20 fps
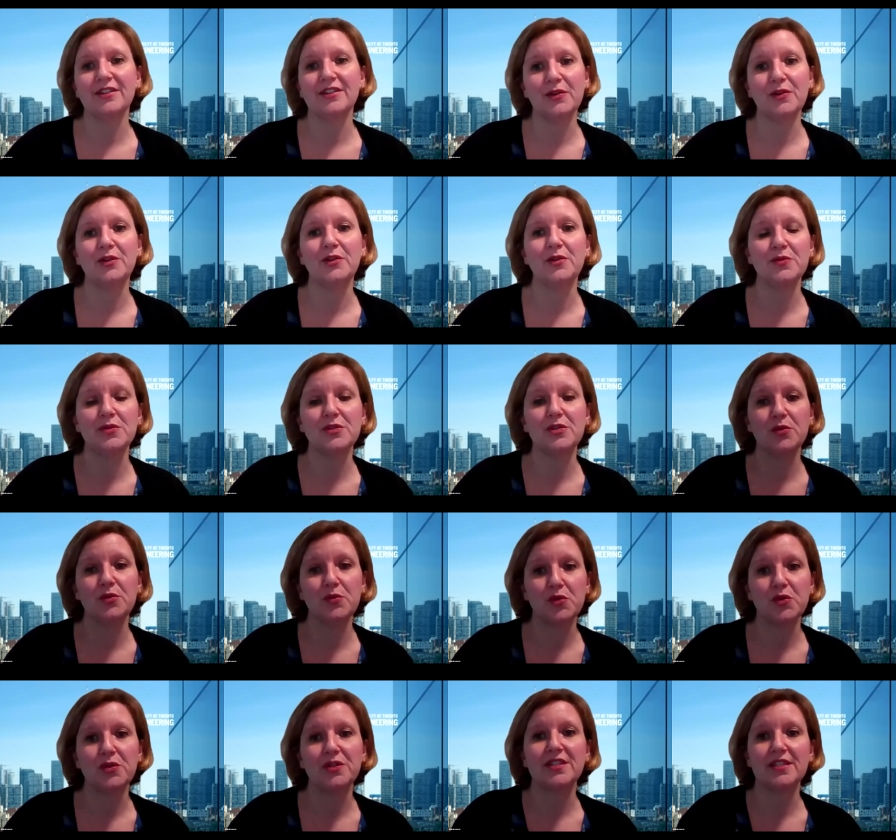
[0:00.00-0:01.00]
you can use 2
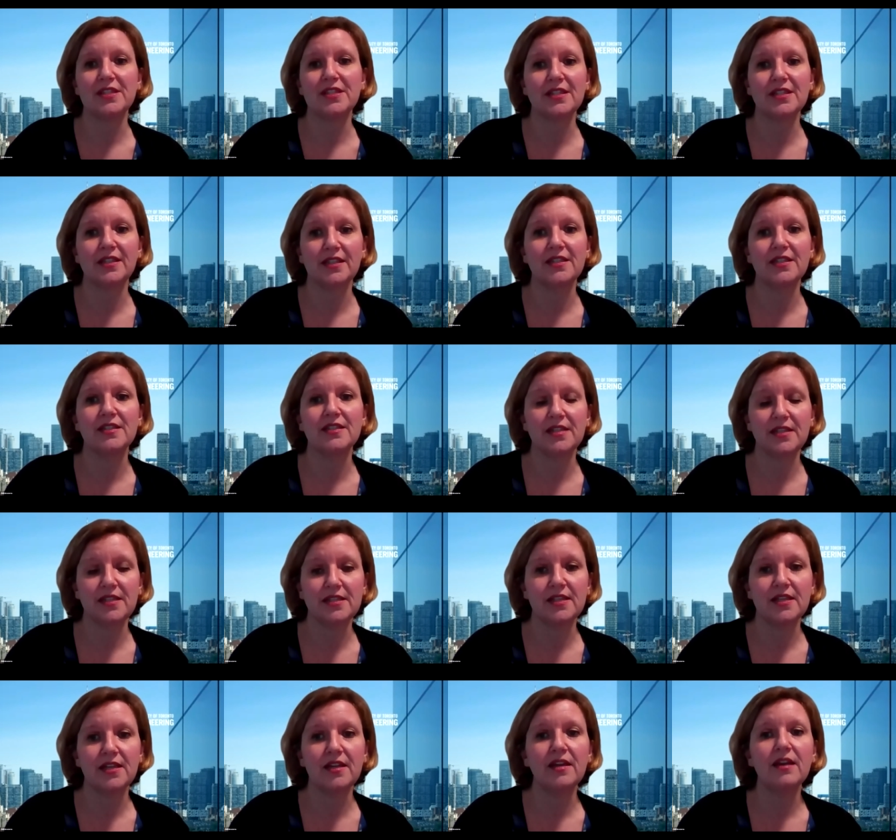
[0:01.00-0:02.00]
choices to list
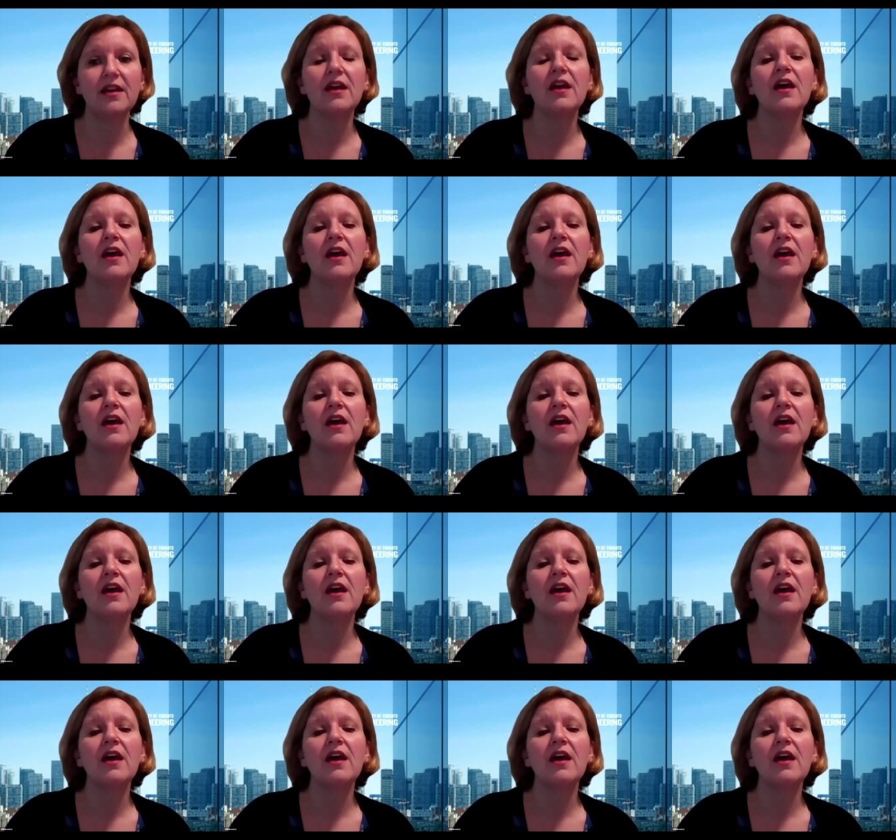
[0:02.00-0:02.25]
ECE.